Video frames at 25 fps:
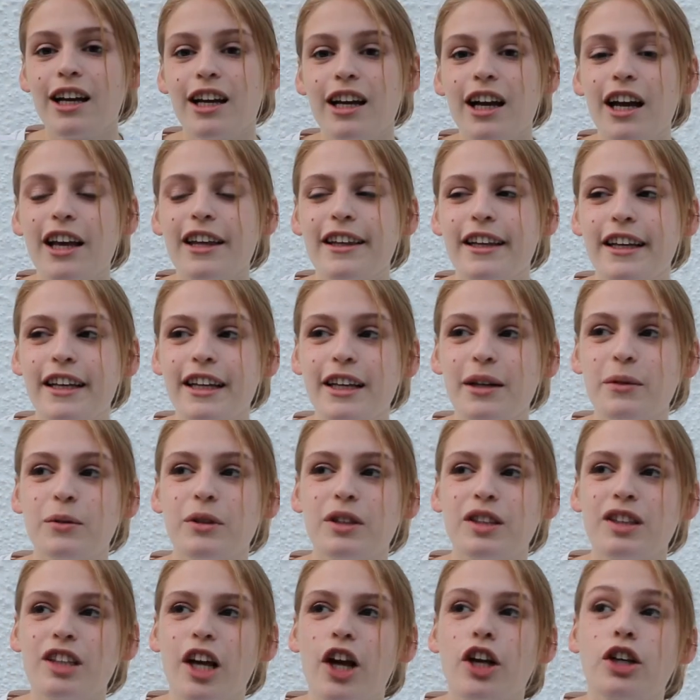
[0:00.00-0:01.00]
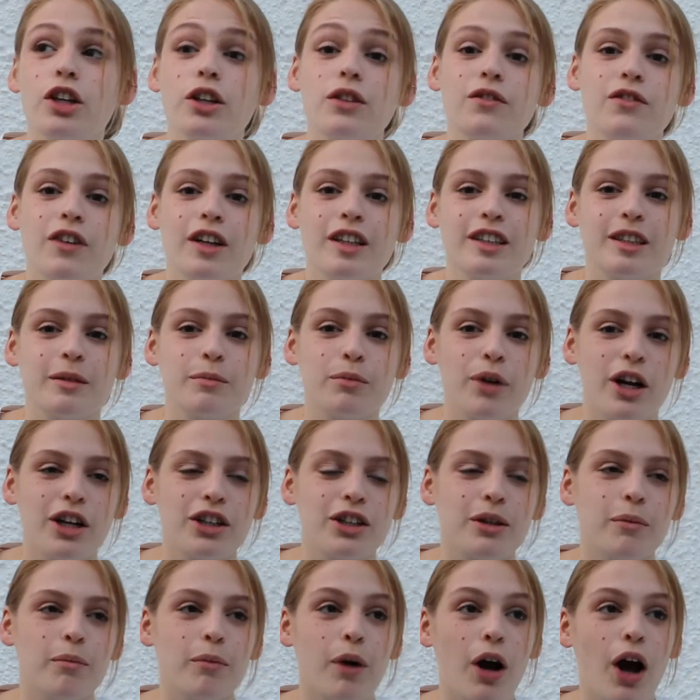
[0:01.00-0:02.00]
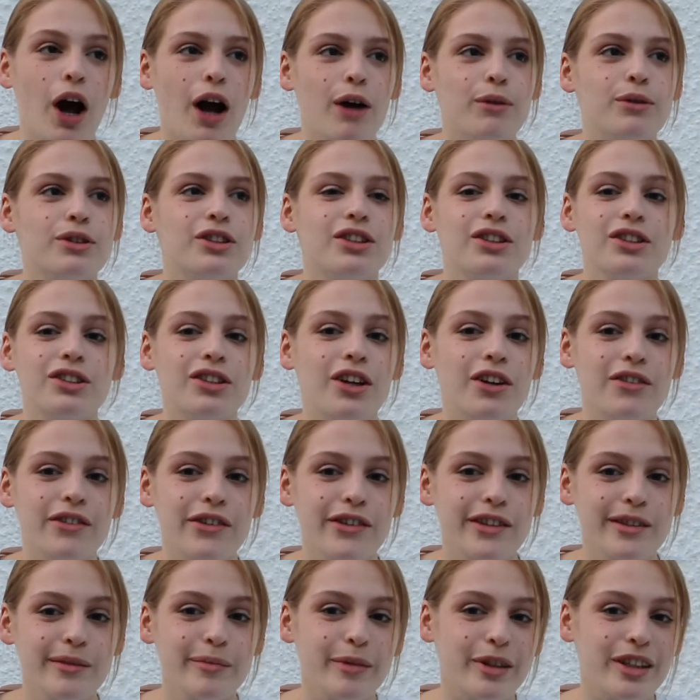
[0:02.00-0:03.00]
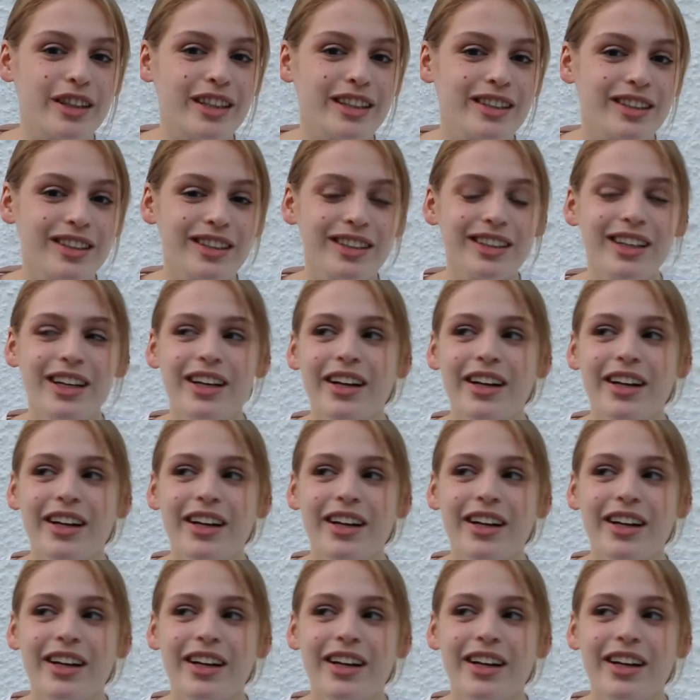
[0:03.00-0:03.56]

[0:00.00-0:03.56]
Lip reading: I think it was a good first impression, but I was just nervous because,